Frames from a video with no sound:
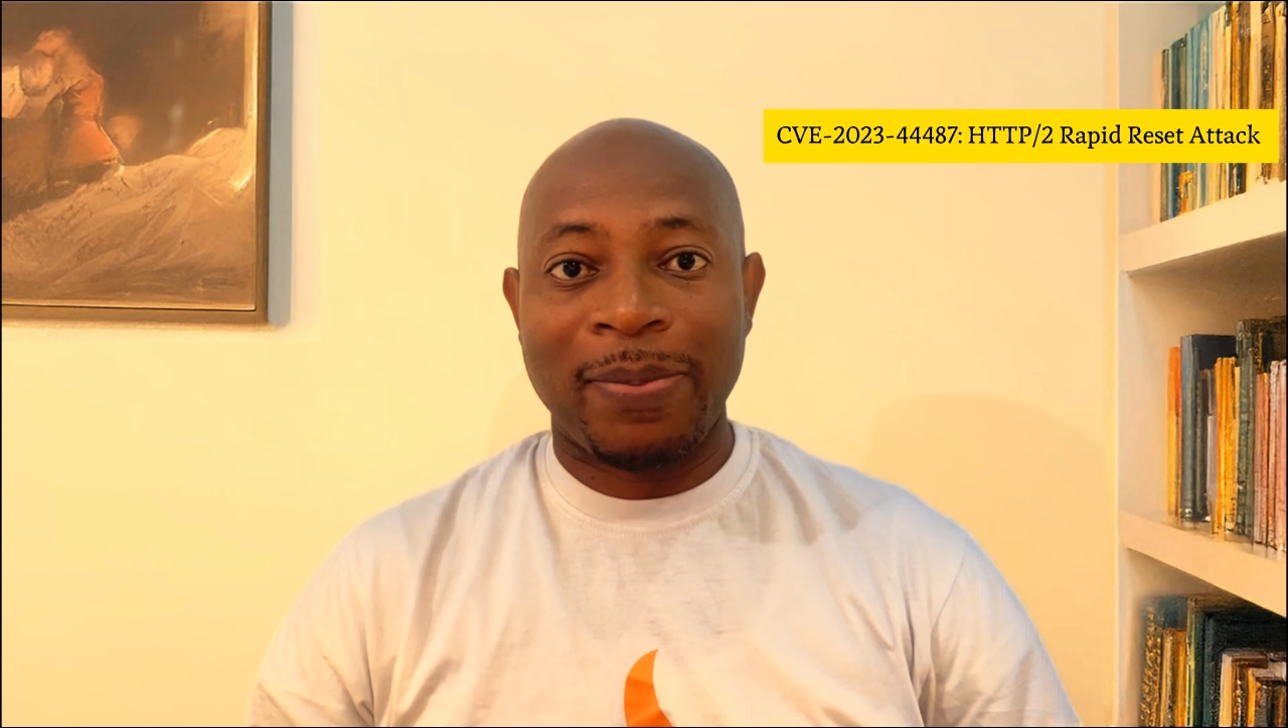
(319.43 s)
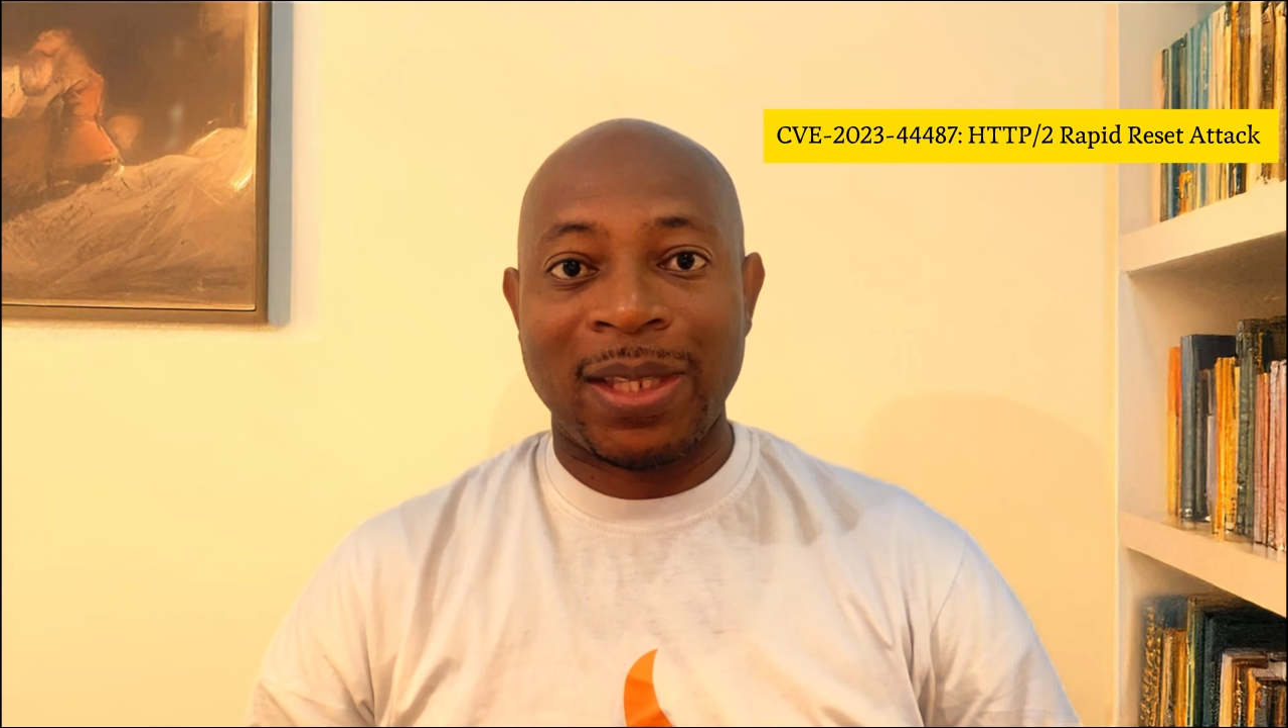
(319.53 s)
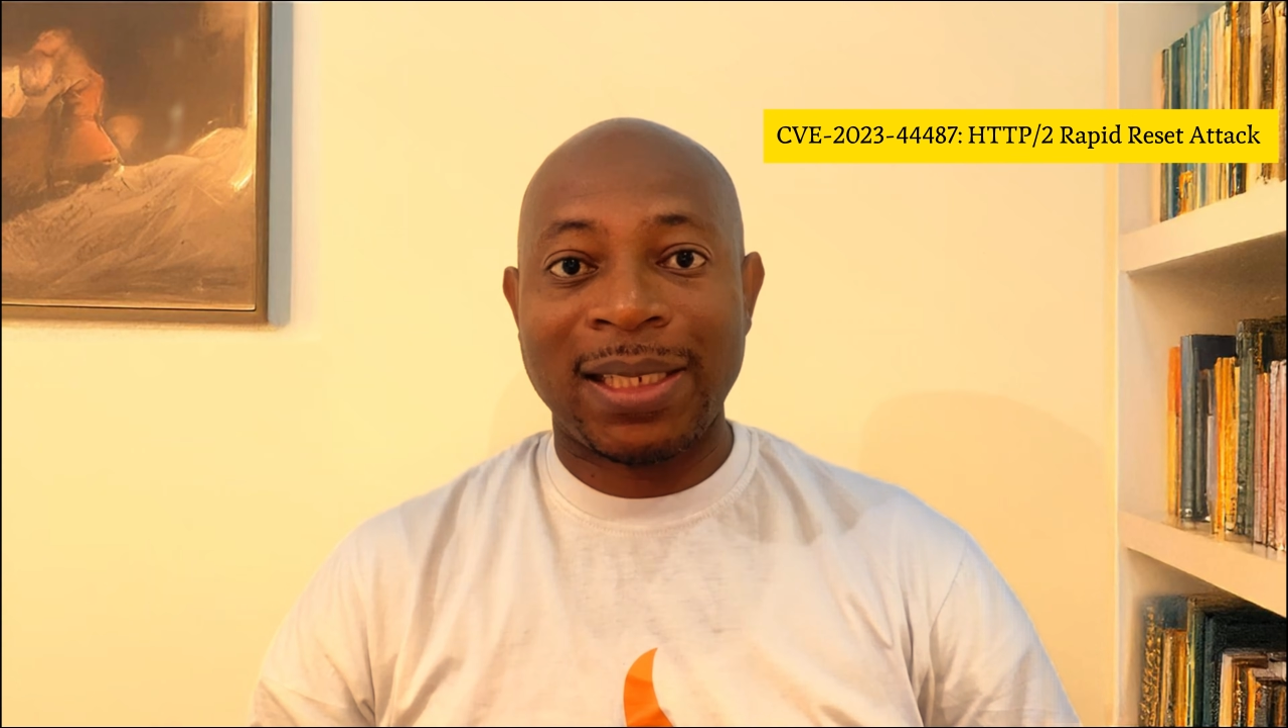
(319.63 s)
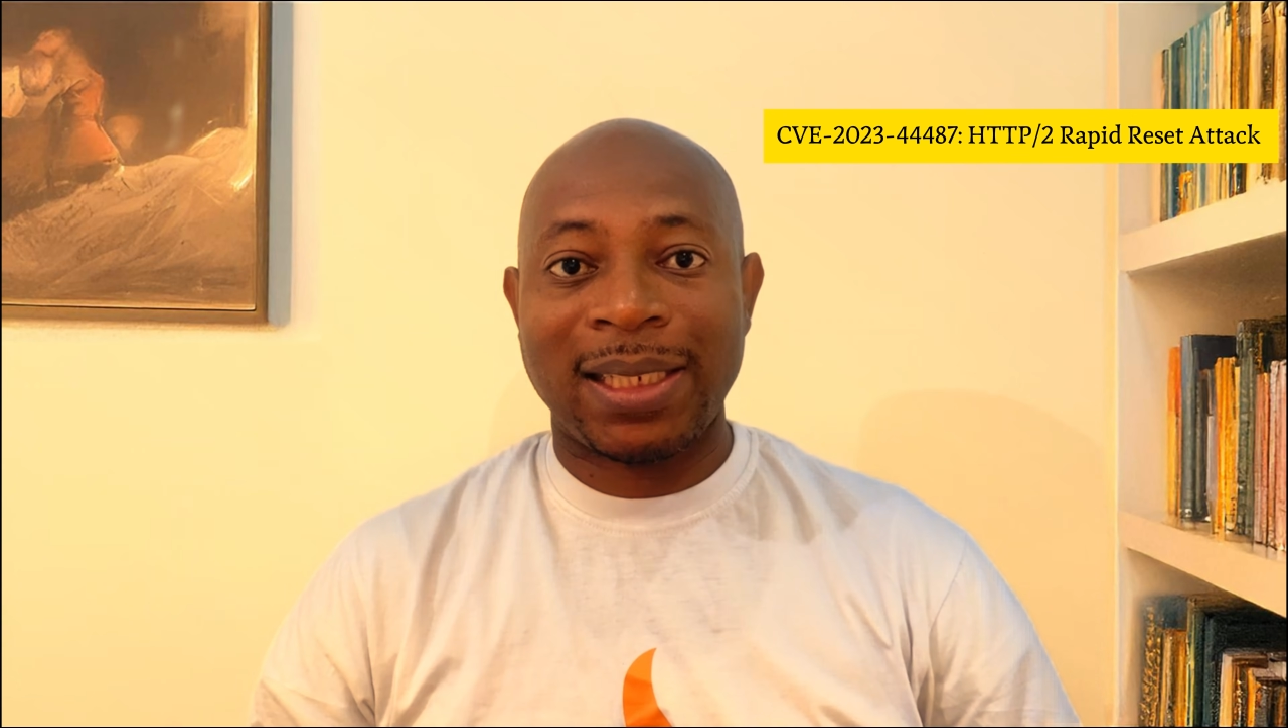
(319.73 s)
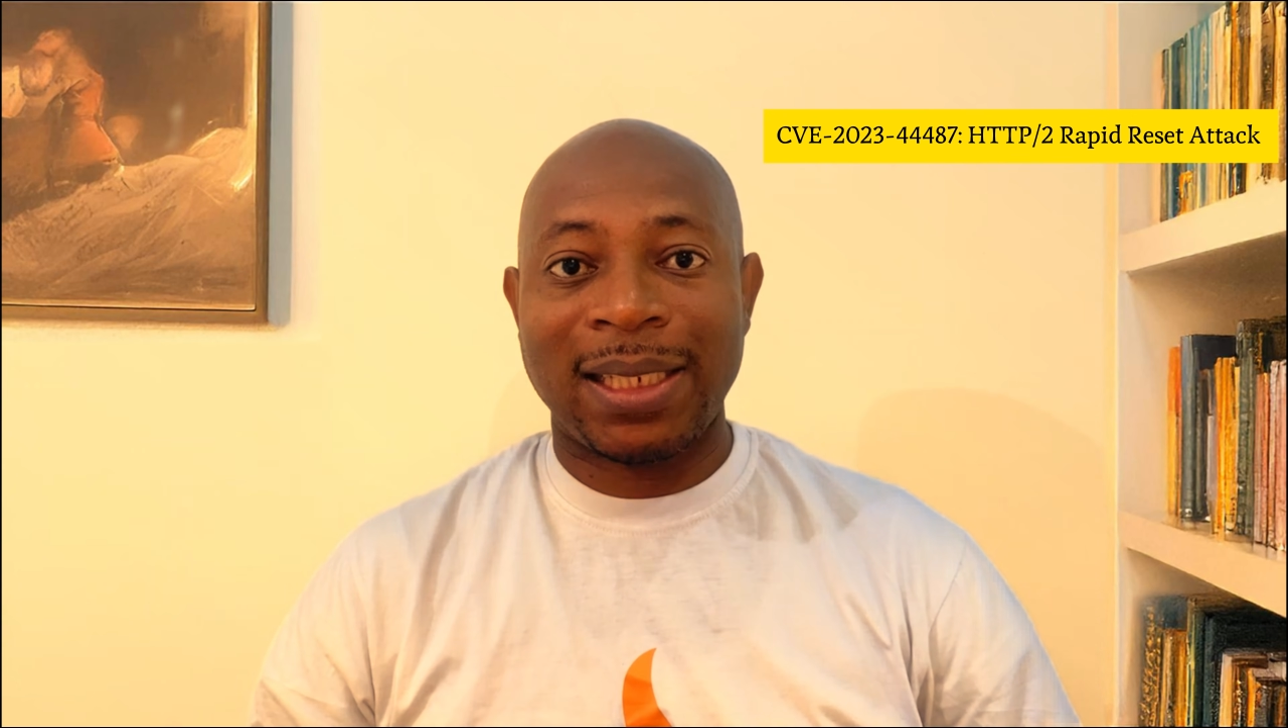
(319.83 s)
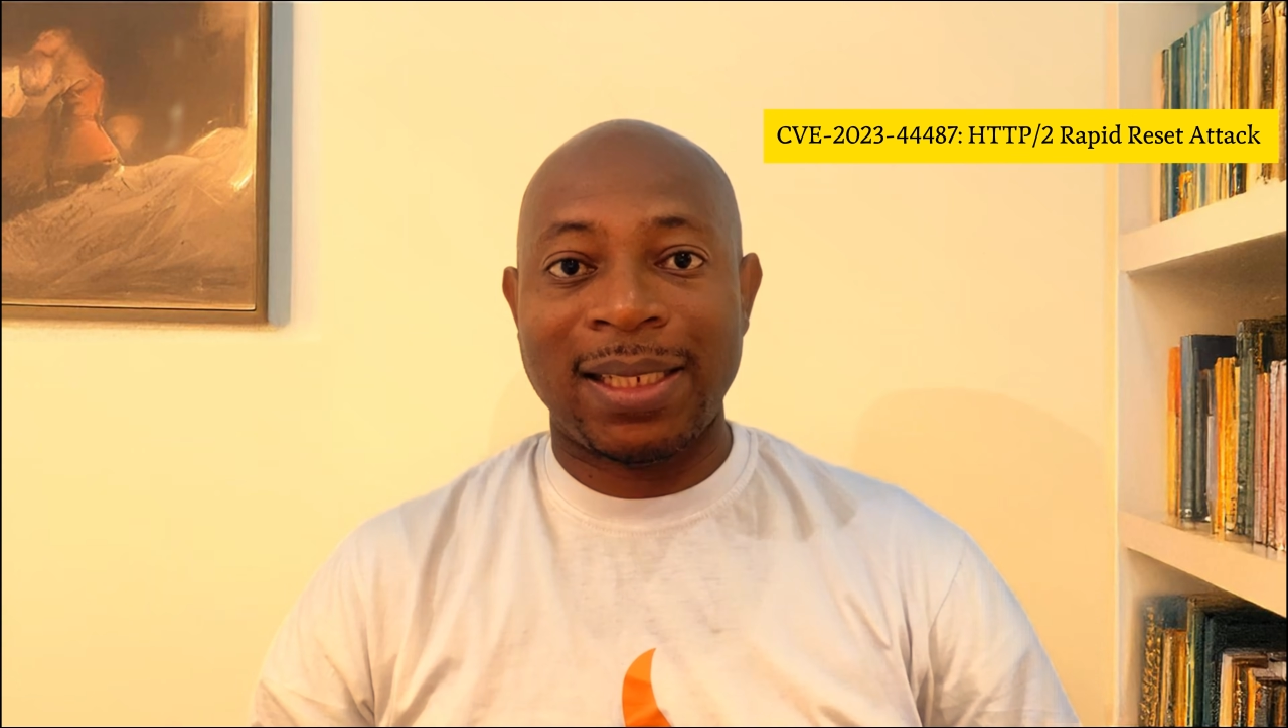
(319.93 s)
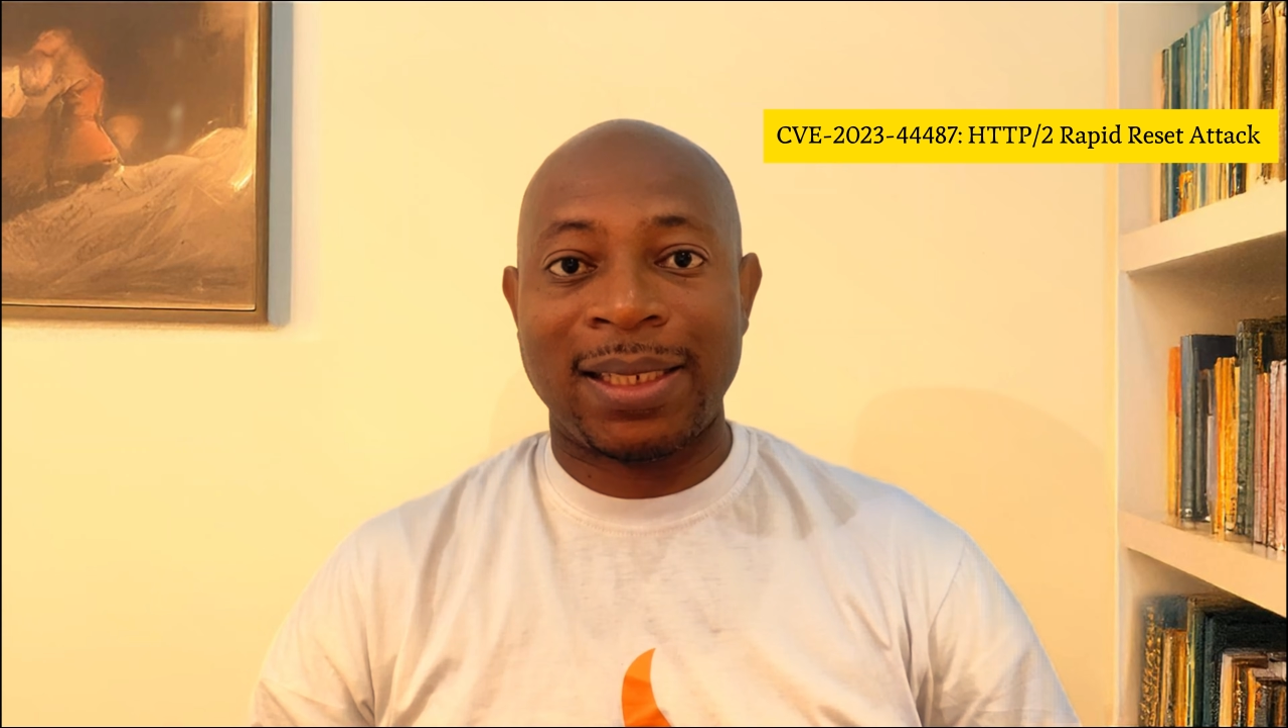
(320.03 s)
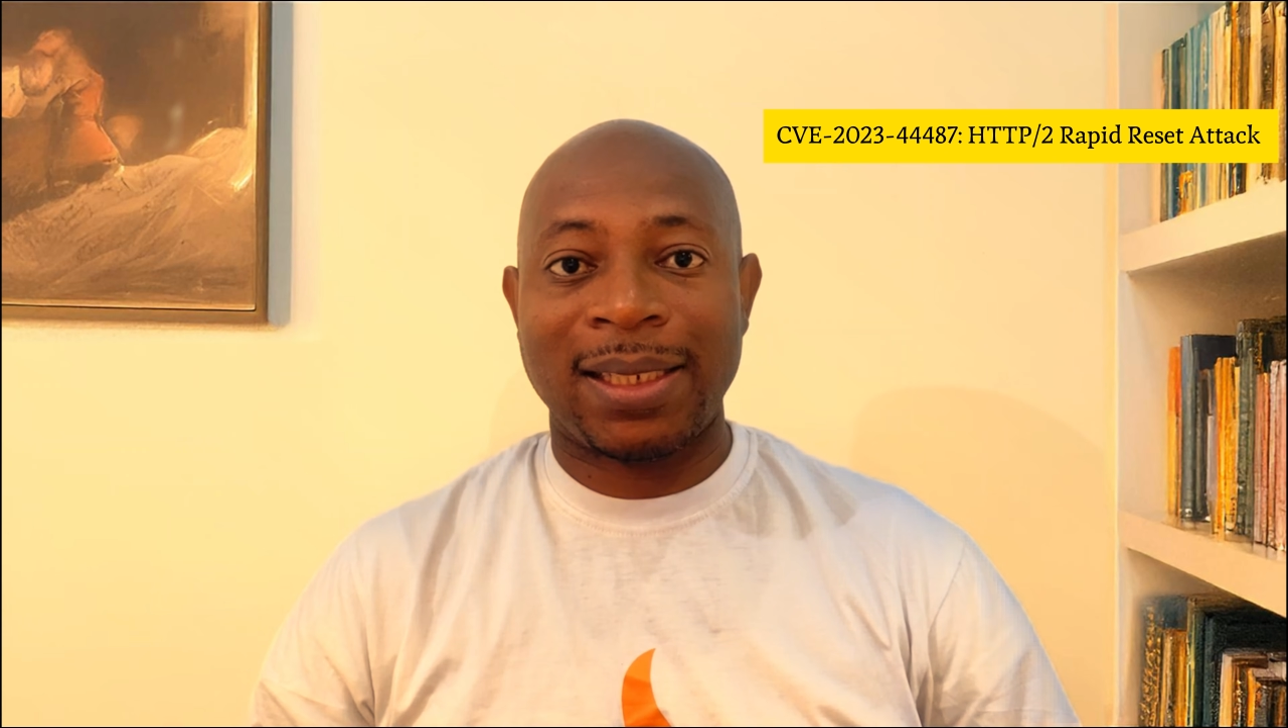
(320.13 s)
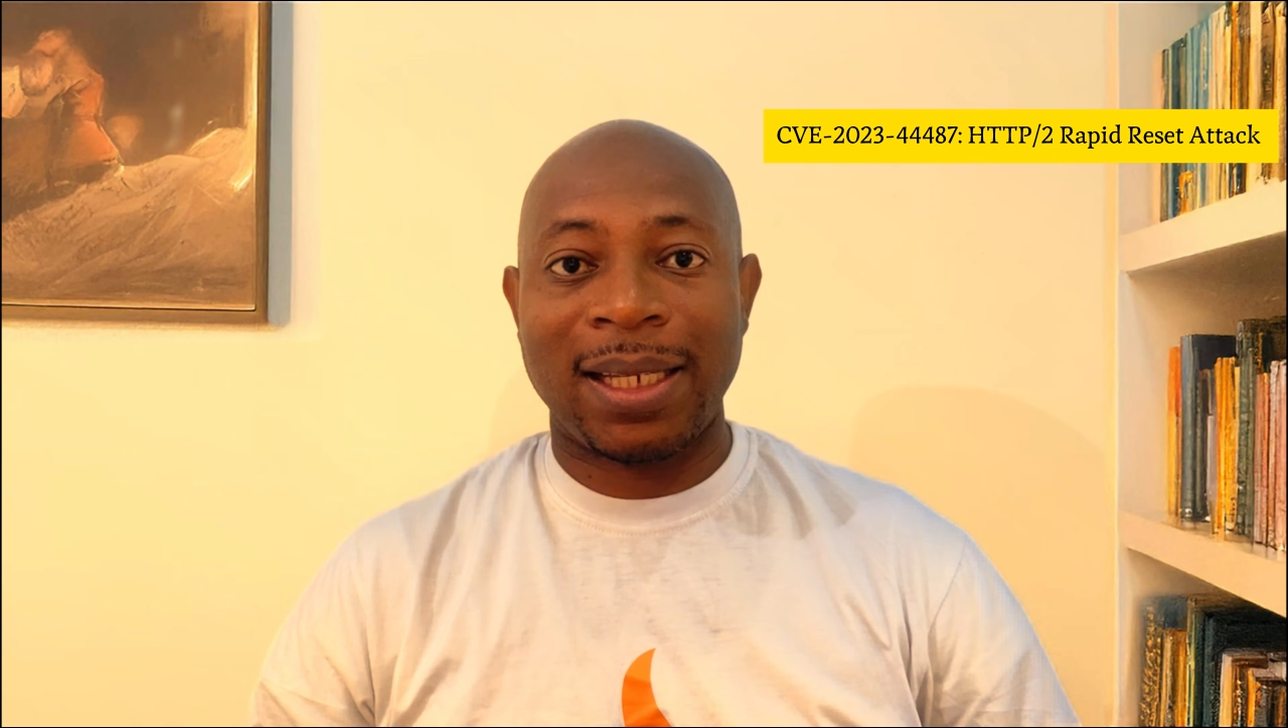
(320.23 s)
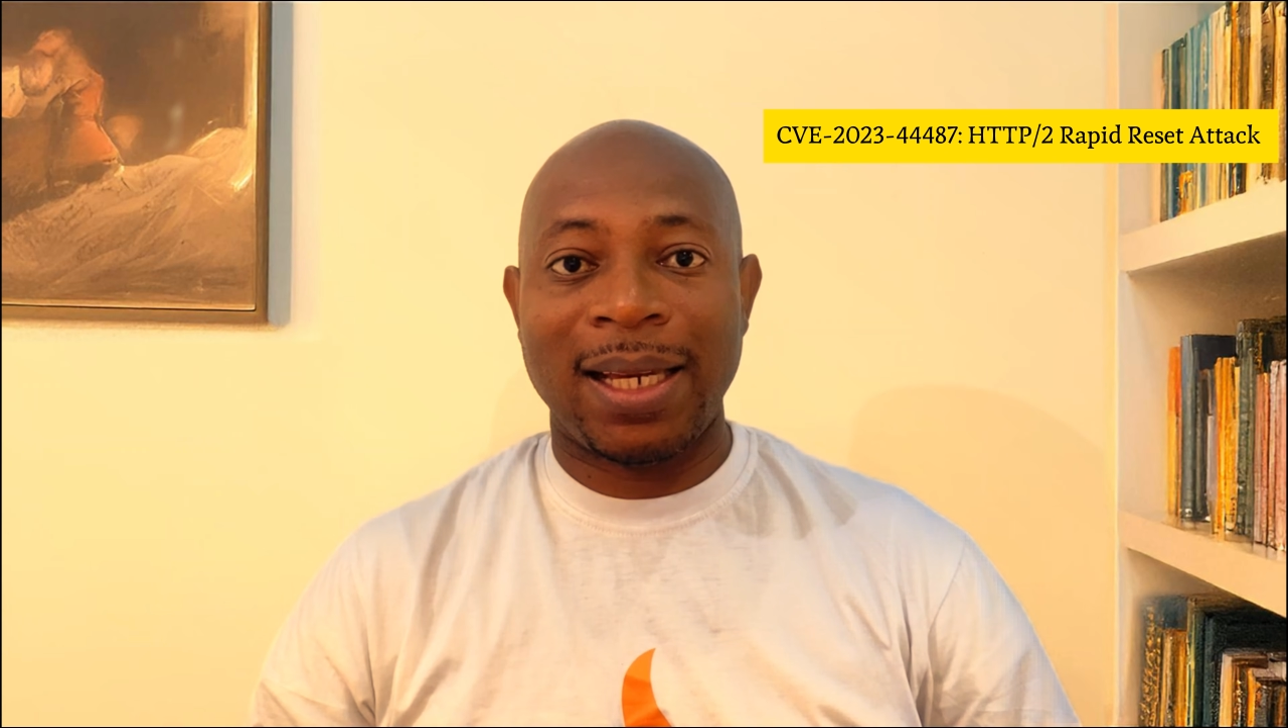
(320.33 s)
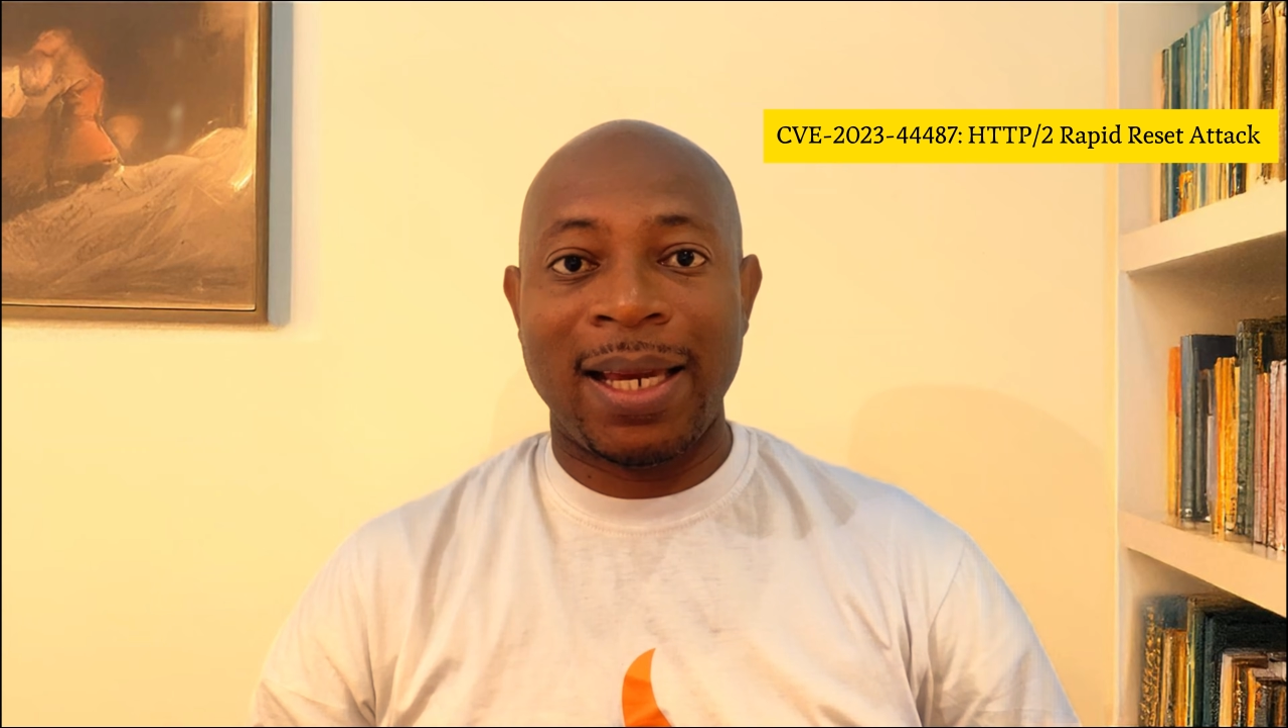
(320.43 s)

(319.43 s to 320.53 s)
This is